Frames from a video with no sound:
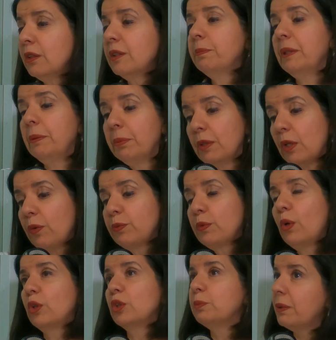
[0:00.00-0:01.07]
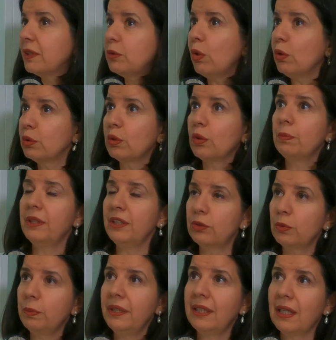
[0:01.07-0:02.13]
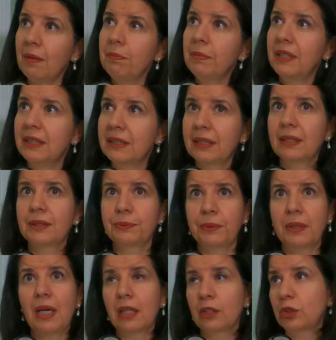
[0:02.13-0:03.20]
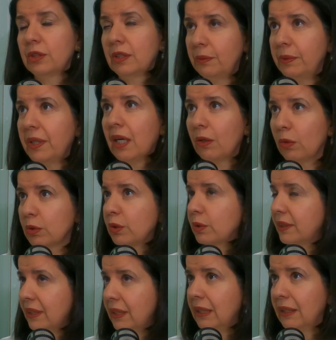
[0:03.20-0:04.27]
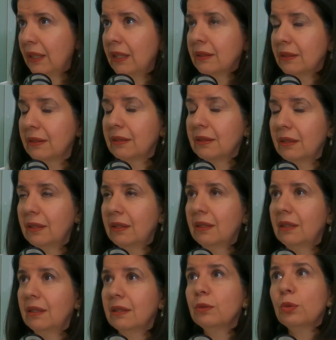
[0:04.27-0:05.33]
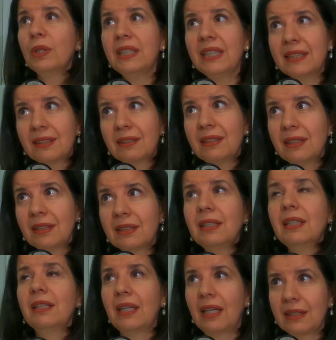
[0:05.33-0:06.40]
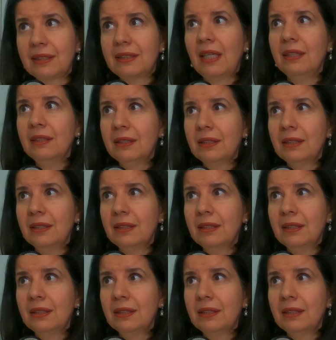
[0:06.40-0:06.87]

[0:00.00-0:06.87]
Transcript: people, of course, but also B2B companies as well. Actually, we are also seeing that to a lesser extent.